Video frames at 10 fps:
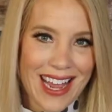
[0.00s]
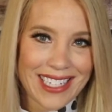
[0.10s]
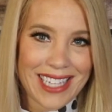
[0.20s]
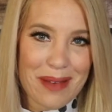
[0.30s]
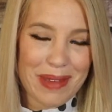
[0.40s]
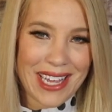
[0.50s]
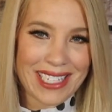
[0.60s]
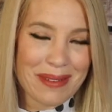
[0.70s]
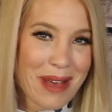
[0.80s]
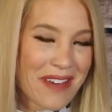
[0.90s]
Next up
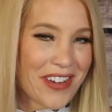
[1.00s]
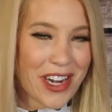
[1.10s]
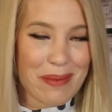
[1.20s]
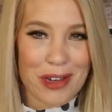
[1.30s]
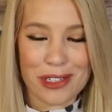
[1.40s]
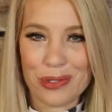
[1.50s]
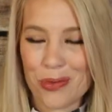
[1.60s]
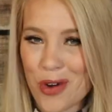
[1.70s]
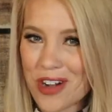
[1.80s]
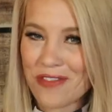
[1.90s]
is my very most
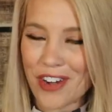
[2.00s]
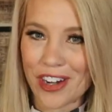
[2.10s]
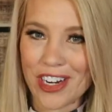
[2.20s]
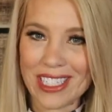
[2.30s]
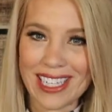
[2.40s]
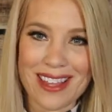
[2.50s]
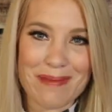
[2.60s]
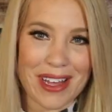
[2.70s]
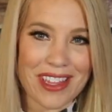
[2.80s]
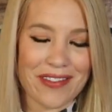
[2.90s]
worn fragrance in
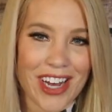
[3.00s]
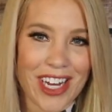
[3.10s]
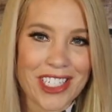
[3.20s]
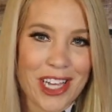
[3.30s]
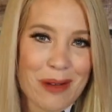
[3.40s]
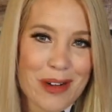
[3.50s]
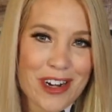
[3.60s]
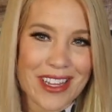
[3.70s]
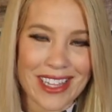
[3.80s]
the month of October.